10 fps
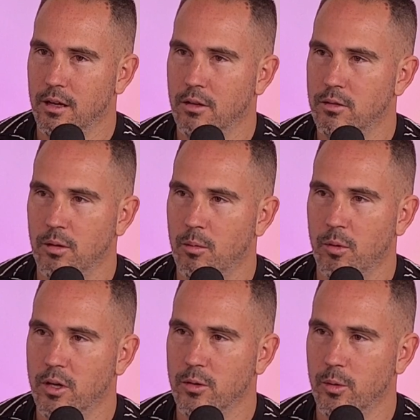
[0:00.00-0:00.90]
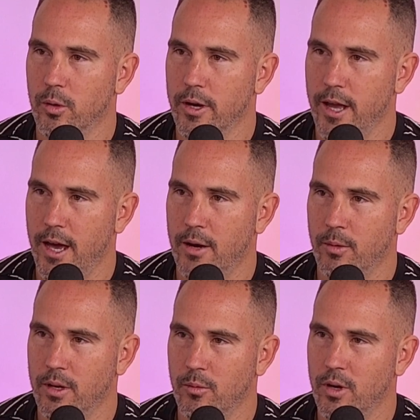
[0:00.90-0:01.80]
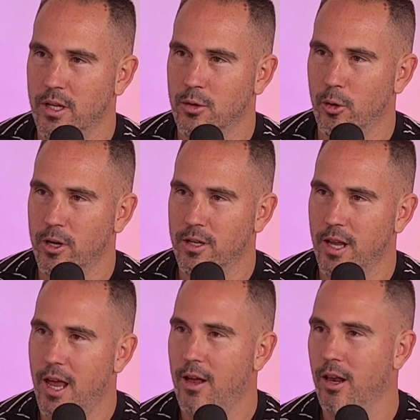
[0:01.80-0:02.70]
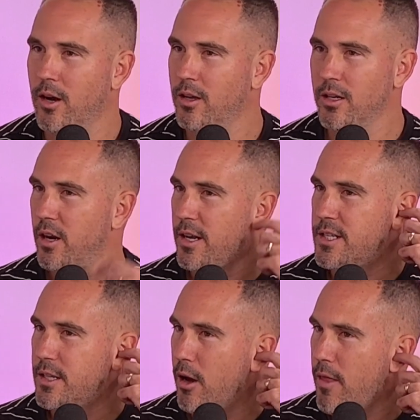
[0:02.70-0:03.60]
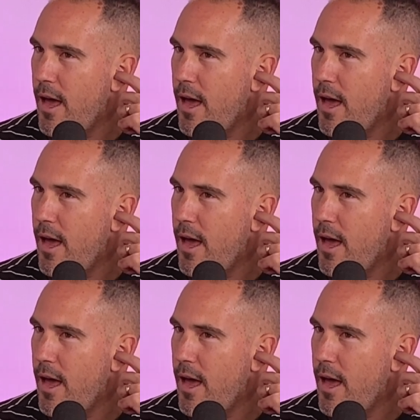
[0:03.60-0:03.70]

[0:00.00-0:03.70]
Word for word: I, I want to do a workout. What are you? What are you, are you talking? Serious? Yeah, like you don't need to know